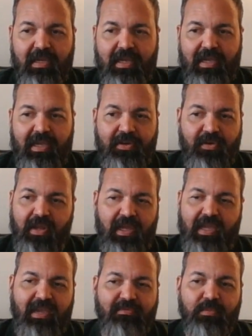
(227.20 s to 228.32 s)
And I
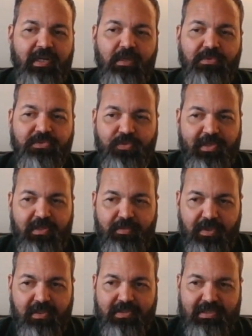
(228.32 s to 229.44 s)
haven't been able to read a
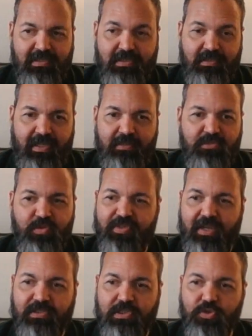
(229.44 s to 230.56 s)
book since like
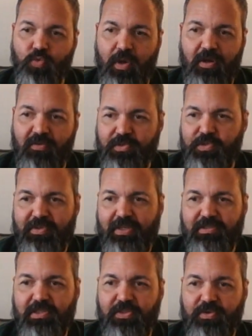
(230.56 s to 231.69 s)
2012 or
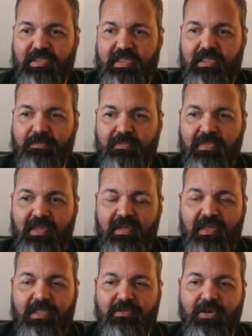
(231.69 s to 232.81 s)
2013.
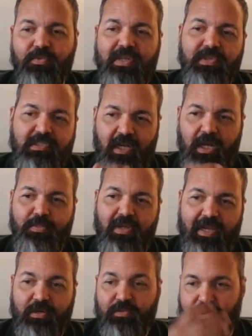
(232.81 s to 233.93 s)
So I read the top
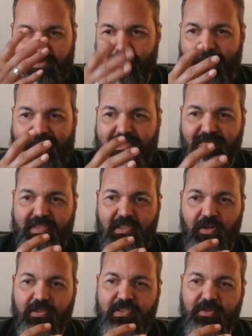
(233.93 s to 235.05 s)
line, which was massively
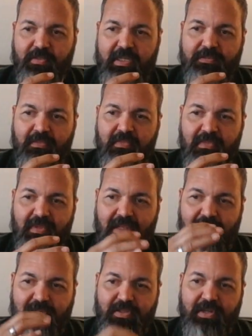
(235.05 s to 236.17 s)
large to me,
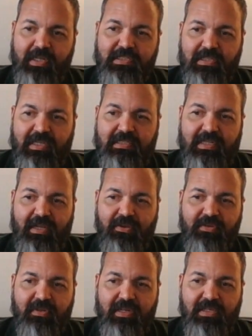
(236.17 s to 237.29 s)
and then the next line down,
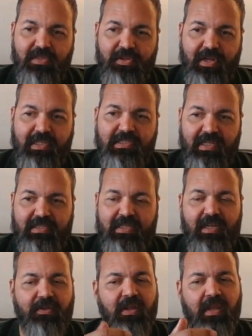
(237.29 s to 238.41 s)
and then the next line
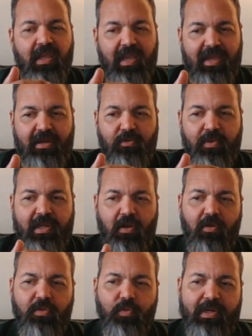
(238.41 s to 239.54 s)
down. And I read
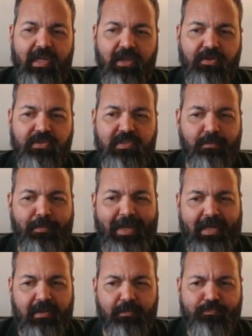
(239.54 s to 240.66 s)
all the way down
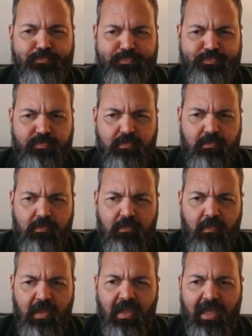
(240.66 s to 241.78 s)
bottom.
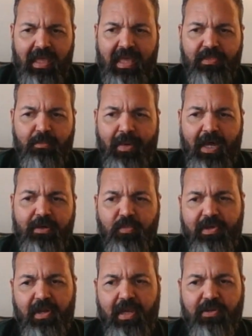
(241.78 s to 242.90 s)
And the bottom
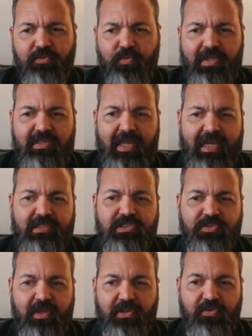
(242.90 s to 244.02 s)
one, I could read that
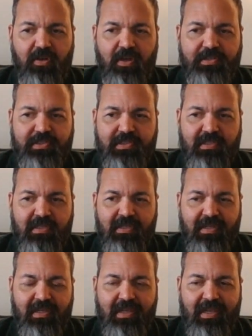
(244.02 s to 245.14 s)
straight across.
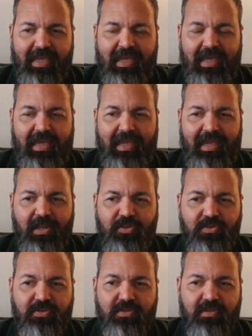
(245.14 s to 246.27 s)

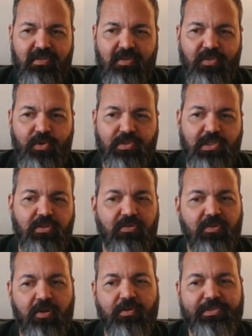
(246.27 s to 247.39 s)
And there was a little
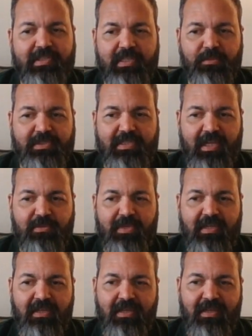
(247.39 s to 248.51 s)
girl sitting beside
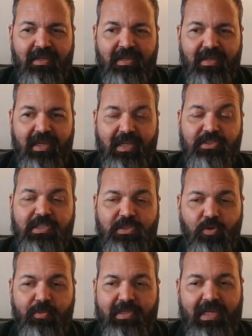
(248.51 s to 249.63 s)
me, and she
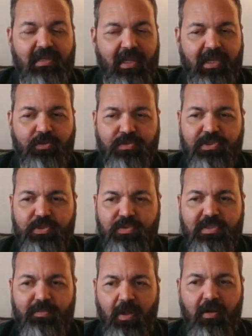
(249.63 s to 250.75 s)
told me that line was too
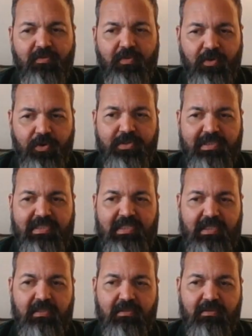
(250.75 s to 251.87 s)
small for her to see.